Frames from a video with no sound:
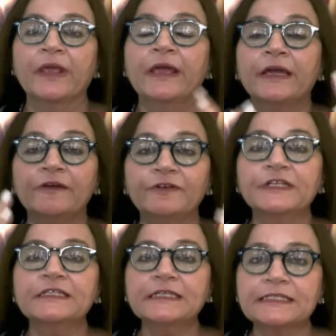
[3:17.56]
If it
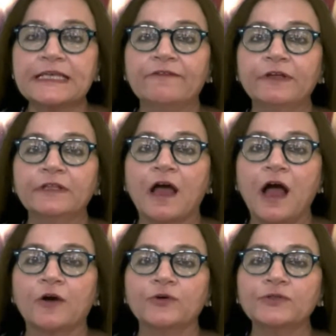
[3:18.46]
is in 7th
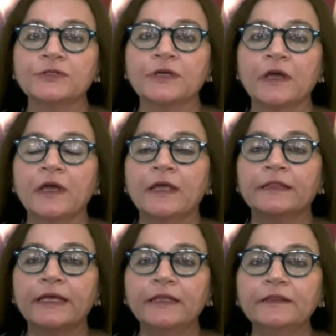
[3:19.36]
house,
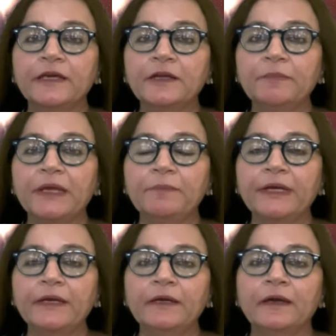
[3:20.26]
then there may
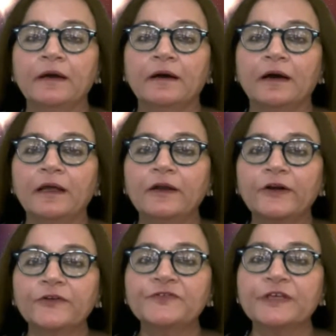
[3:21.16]
be a lot
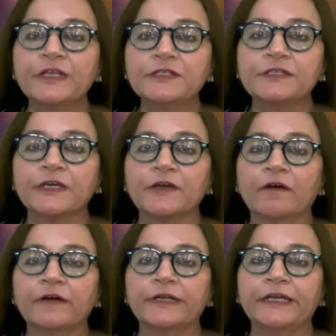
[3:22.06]
of
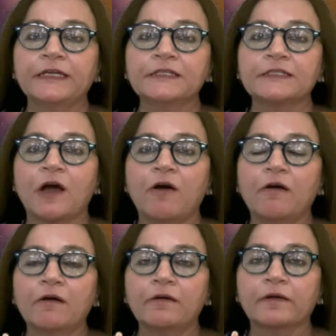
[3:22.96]
insecurities
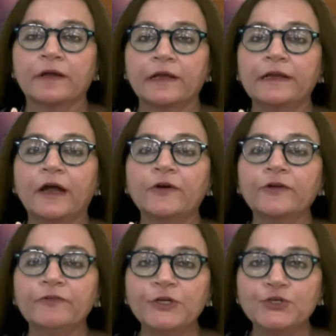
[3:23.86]
or lot
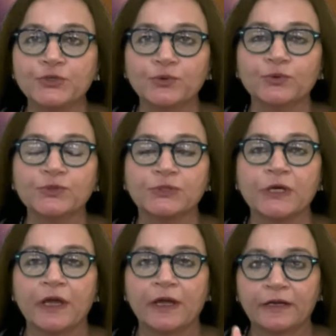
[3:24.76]
of issues,
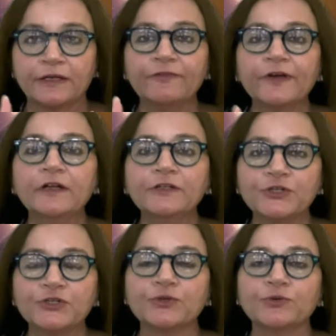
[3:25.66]
difficult
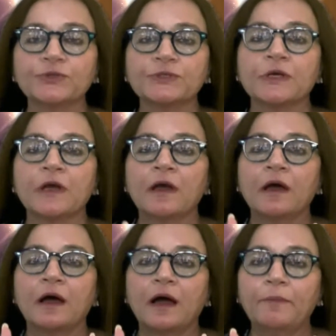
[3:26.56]
issues
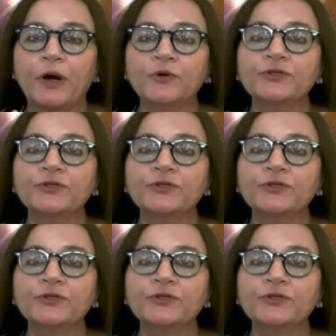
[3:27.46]
about